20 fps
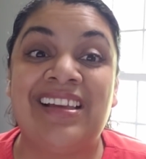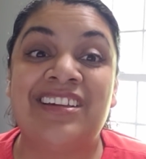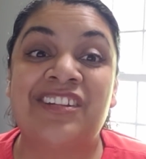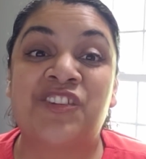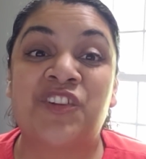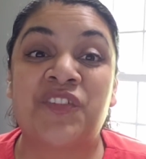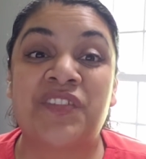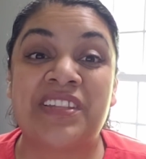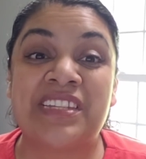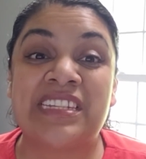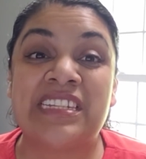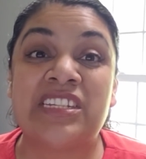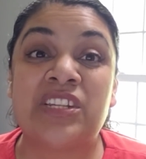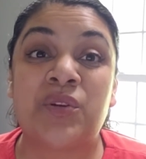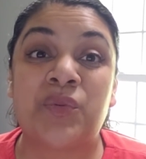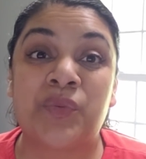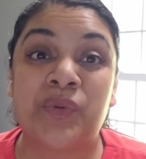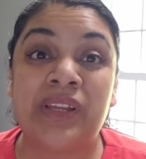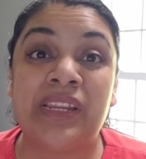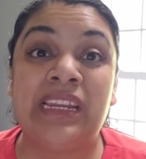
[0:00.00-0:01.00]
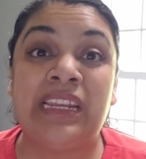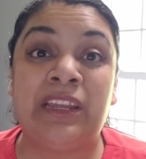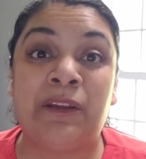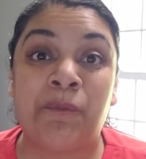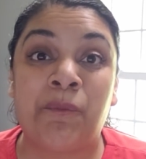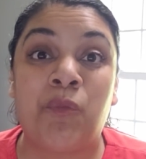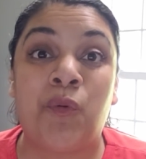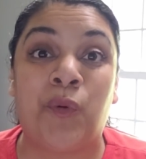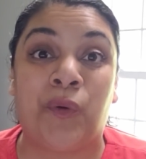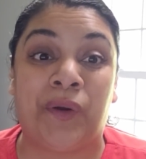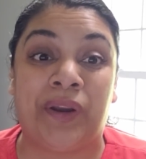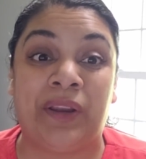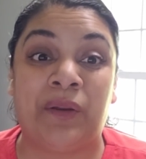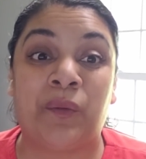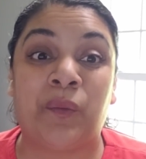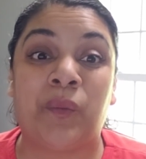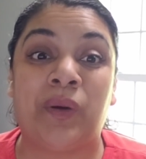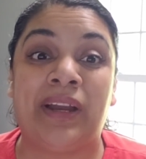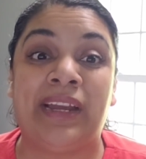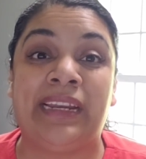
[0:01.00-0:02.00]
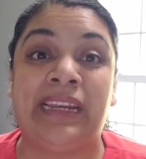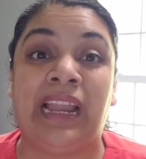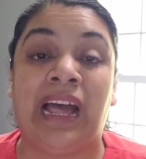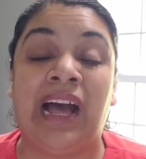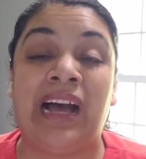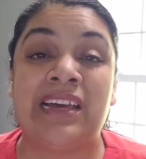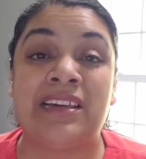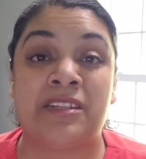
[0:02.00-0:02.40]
So this is a really important one,